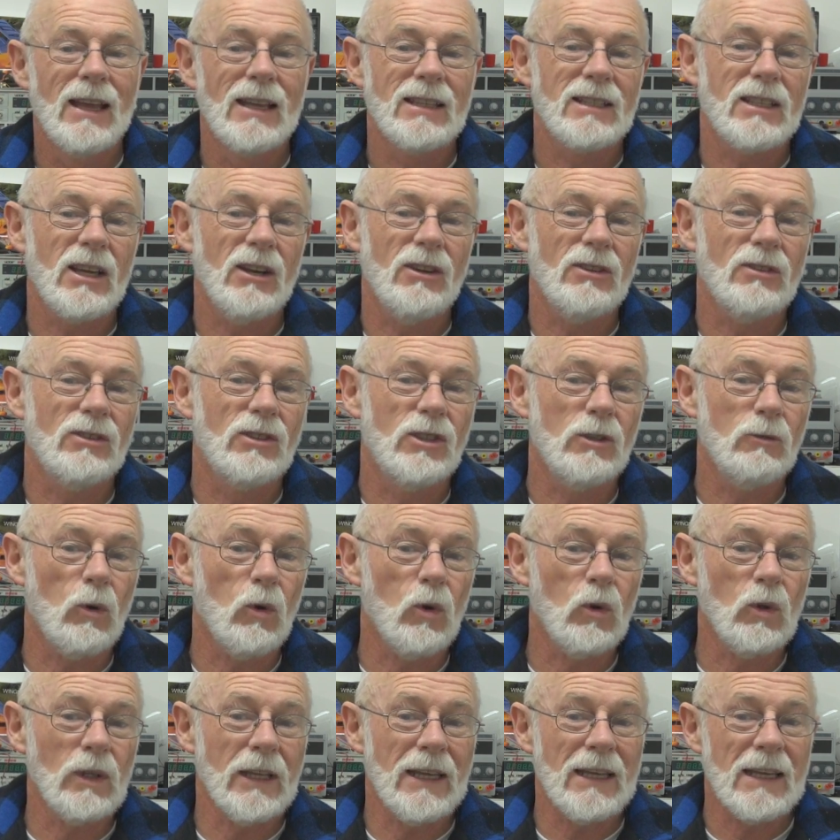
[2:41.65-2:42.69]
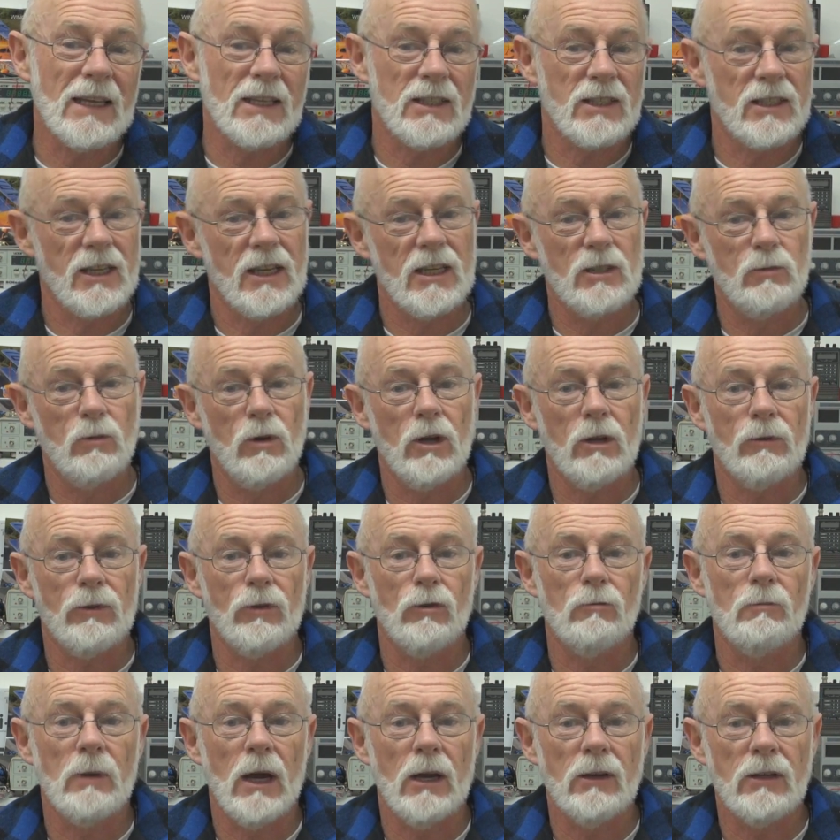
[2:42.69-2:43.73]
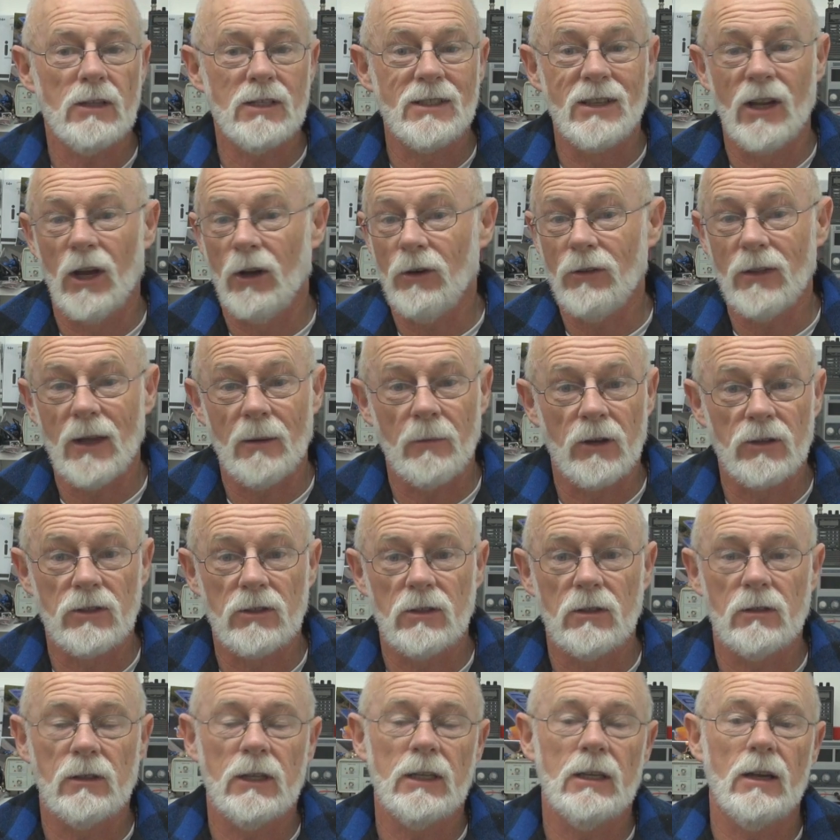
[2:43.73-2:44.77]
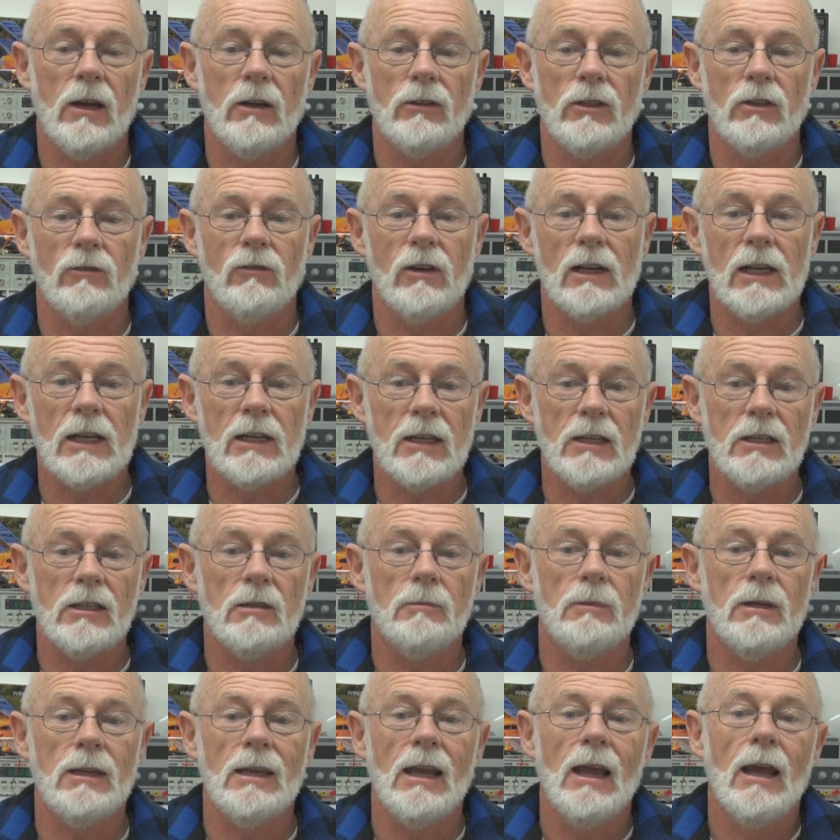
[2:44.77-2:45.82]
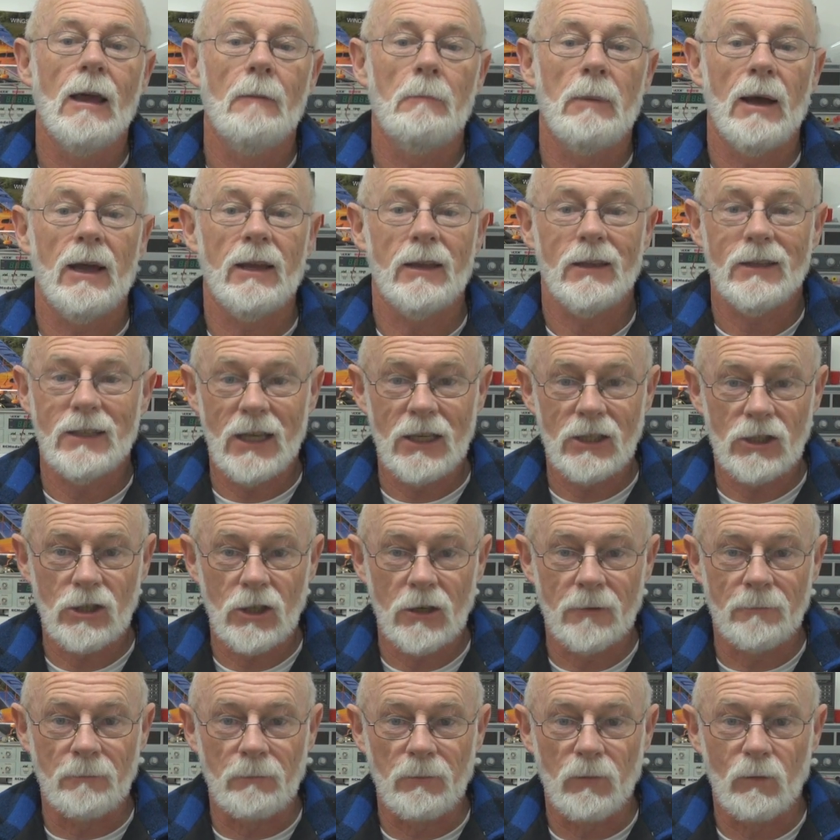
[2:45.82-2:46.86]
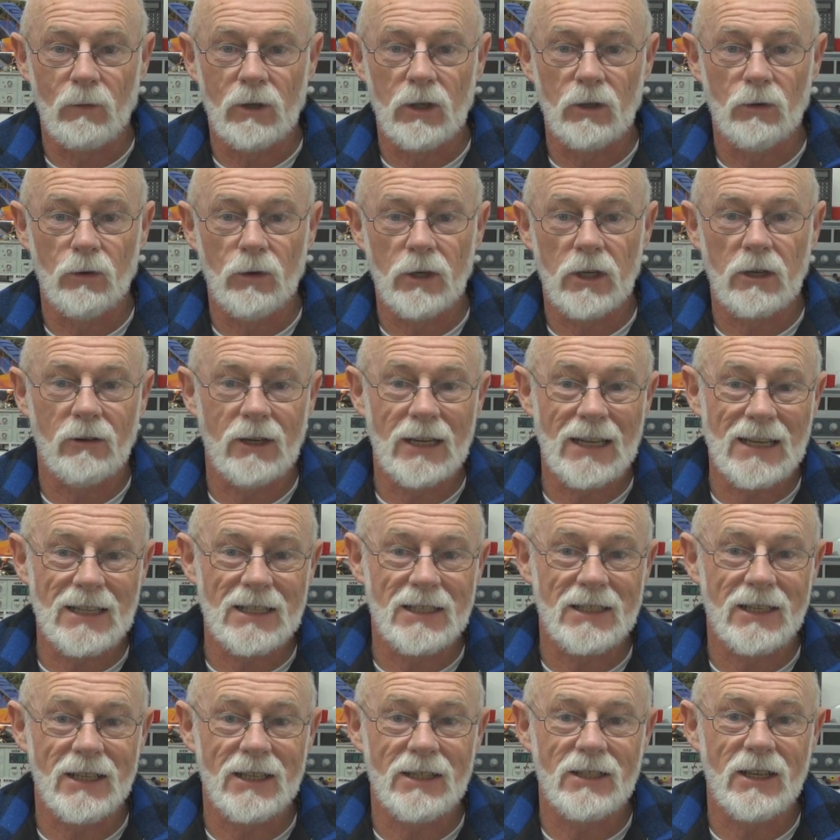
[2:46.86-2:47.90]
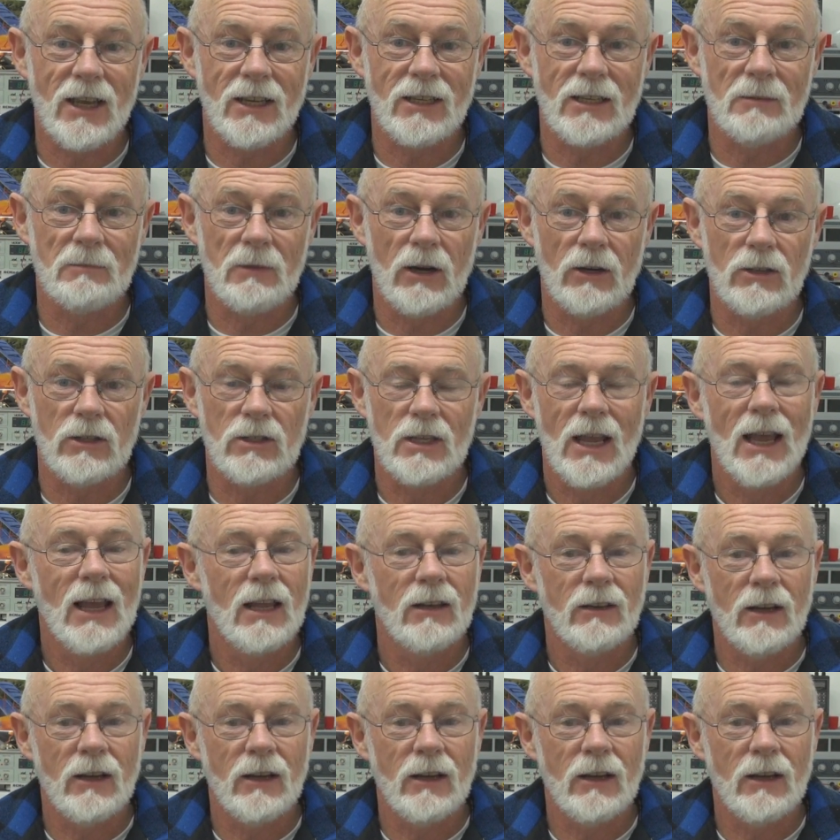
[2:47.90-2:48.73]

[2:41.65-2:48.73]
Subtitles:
So do all ESCs work with all motors? No, they most certainly don't. You really need to be paying attention when you order your ESCs and your motors.